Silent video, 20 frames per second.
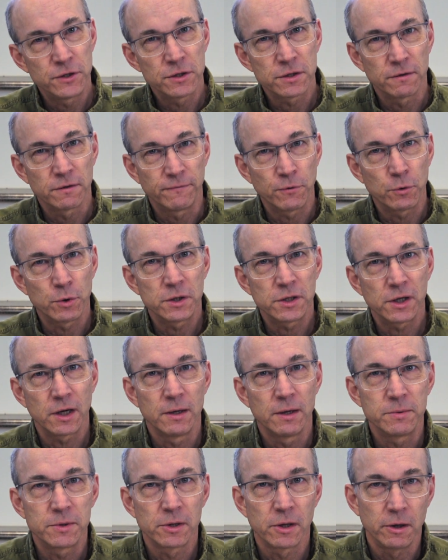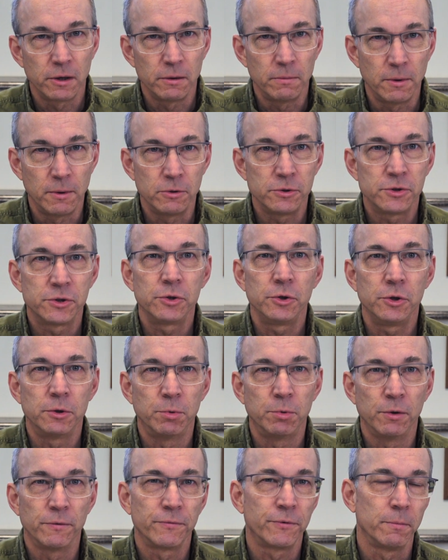just the four types that are most
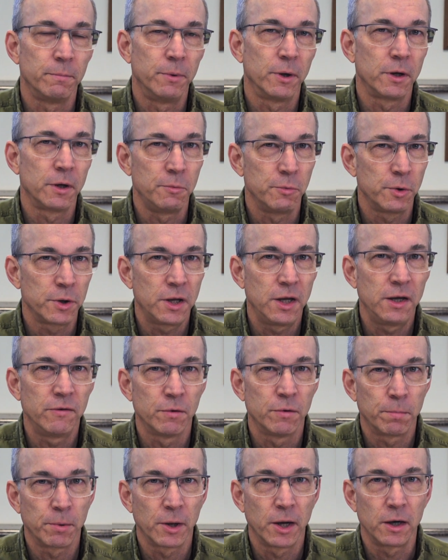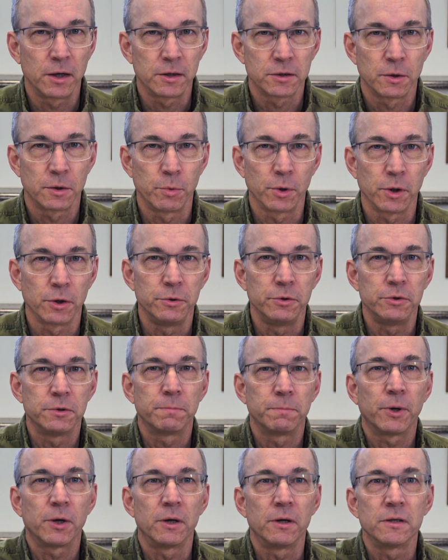suitable for building with KEVA planks or with loose
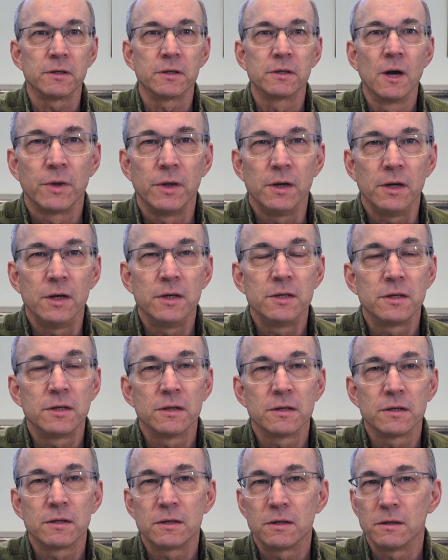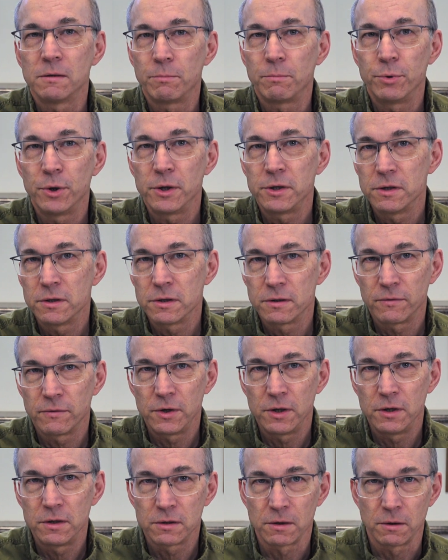parts. The easiest bridges of
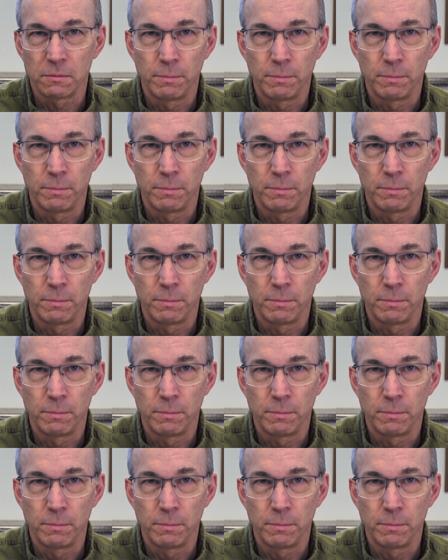these are